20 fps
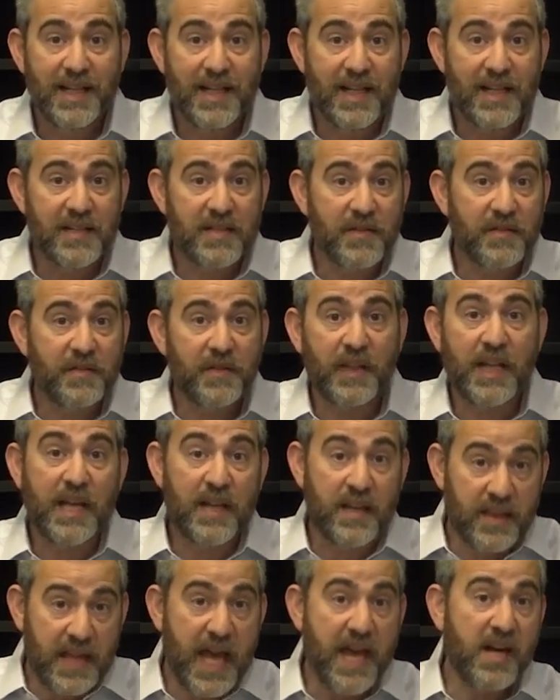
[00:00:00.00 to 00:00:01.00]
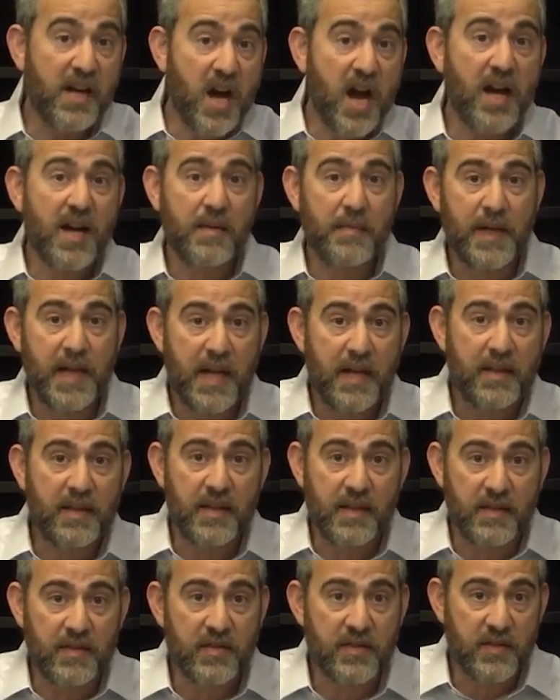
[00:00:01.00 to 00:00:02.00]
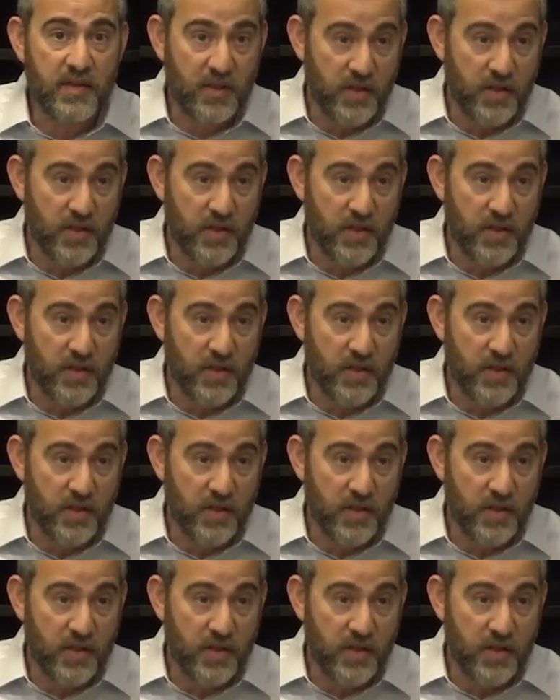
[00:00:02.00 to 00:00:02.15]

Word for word: he doesn't feel like, thank God I'm an atheist.